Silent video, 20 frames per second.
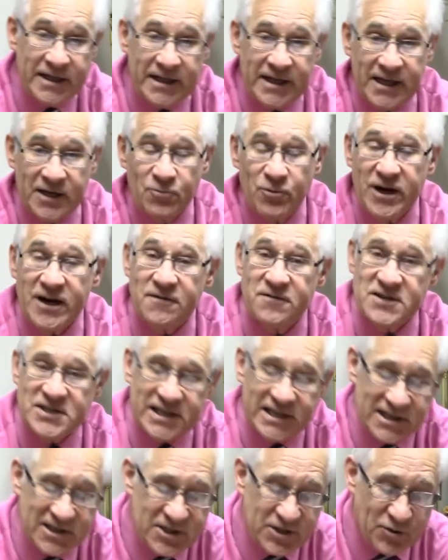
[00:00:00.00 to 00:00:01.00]
In one of his
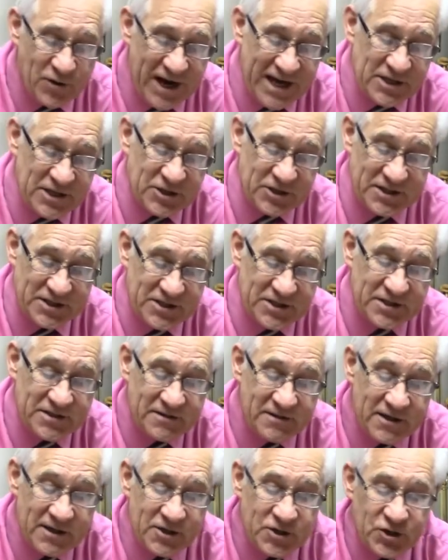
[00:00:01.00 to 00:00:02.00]
illustrations,
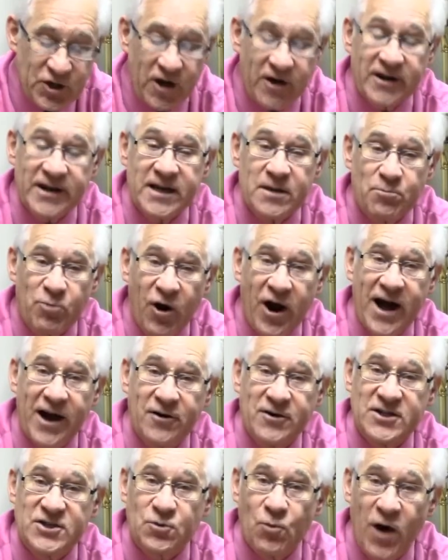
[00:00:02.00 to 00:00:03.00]
Charlie Brown
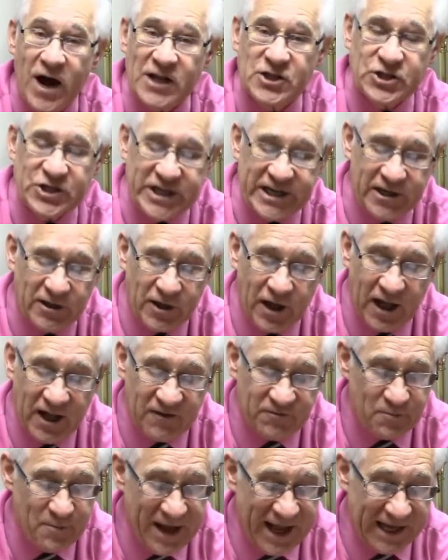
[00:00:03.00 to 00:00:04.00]
is watching a
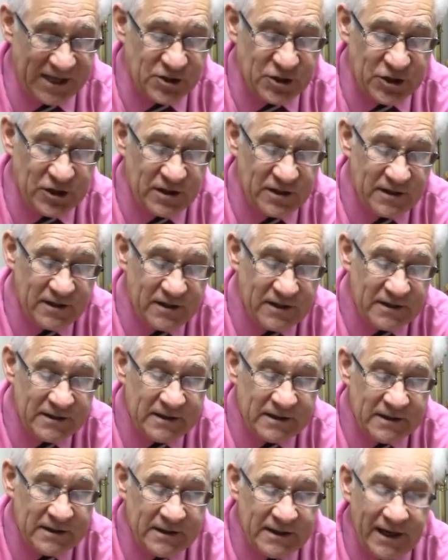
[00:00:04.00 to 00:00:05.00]
golf match.
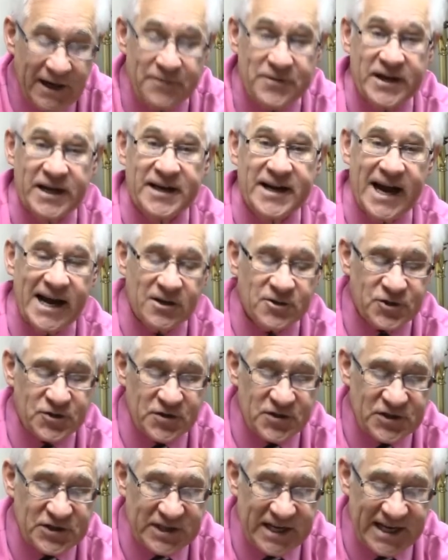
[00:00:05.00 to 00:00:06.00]
And the announcer
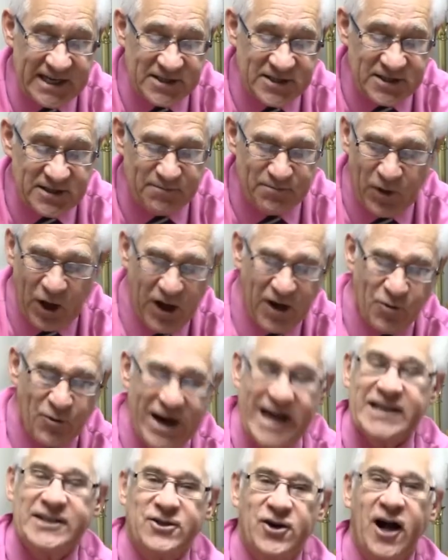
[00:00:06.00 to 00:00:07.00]
says, "All
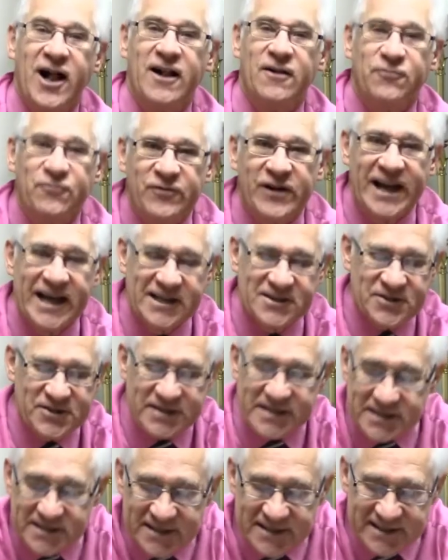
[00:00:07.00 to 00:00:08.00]
right, golf fans,
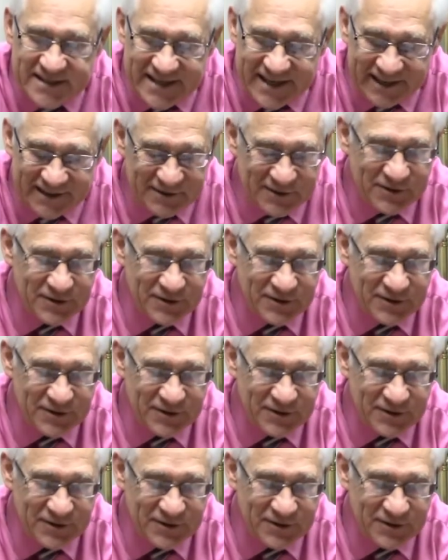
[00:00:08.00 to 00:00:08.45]
this is it.